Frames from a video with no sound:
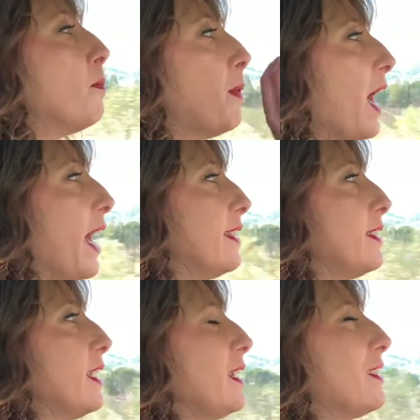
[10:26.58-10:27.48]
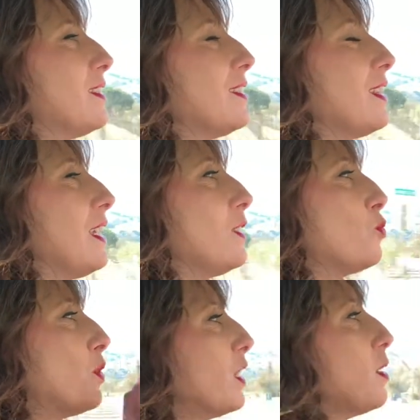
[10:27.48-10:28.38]
But
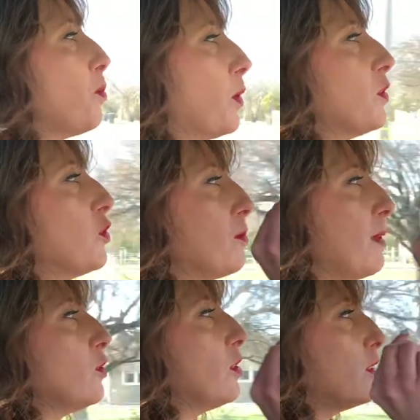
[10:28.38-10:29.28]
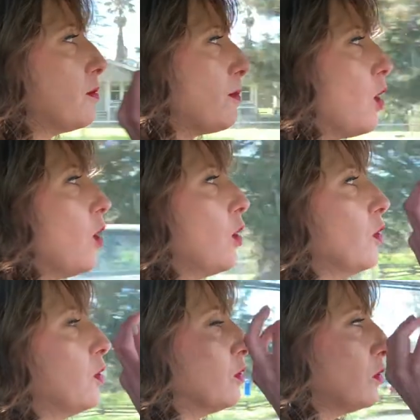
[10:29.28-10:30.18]
it's really important to measure the small
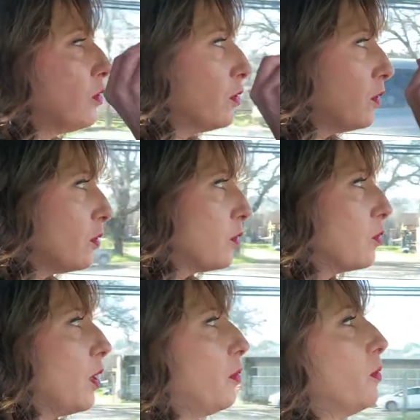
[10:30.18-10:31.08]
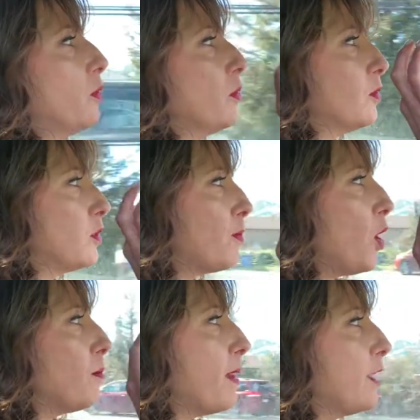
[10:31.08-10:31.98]
growth,
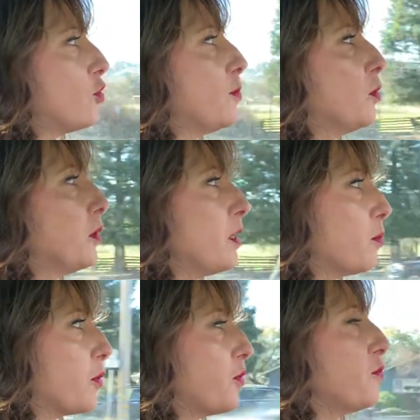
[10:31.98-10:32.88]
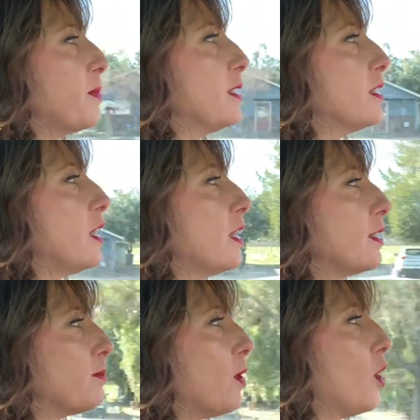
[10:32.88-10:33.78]
small measurable improvement,
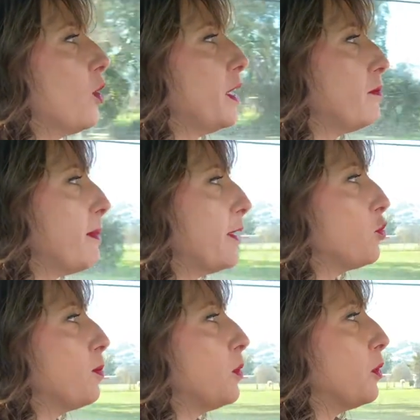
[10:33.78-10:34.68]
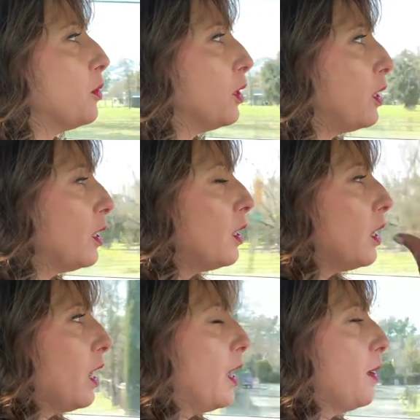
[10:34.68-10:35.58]
small and measurable,
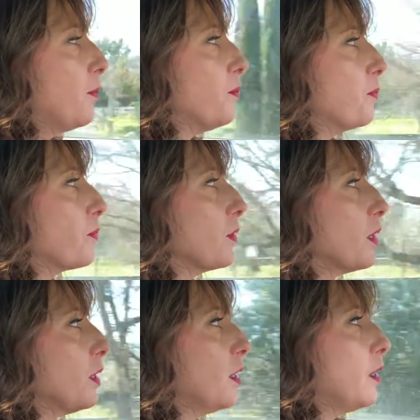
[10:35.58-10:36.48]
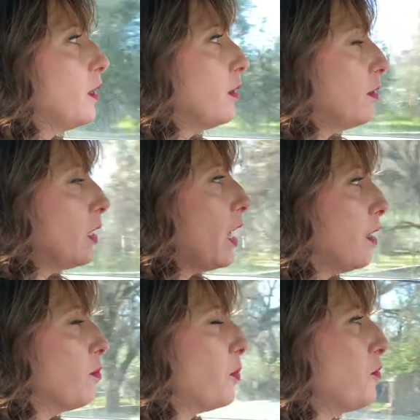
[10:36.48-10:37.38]

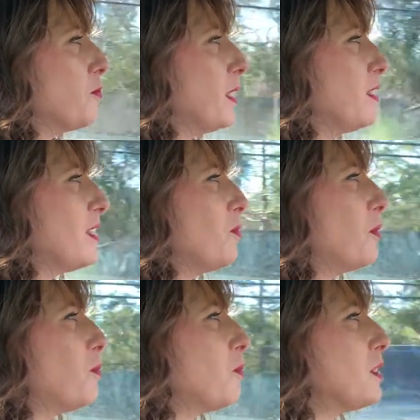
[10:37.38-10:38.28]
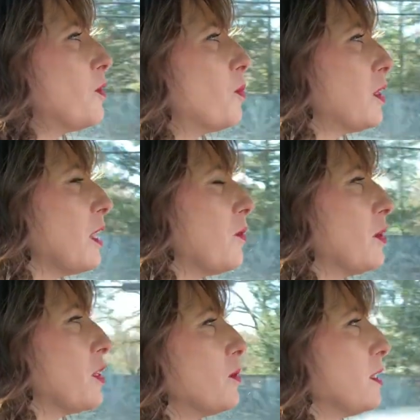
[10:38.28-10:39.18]
improvement. And what's the word that
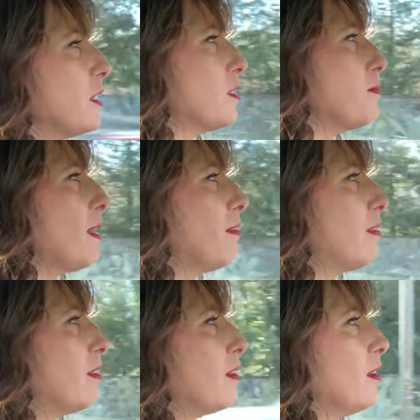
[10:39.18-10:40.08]
we're using this month?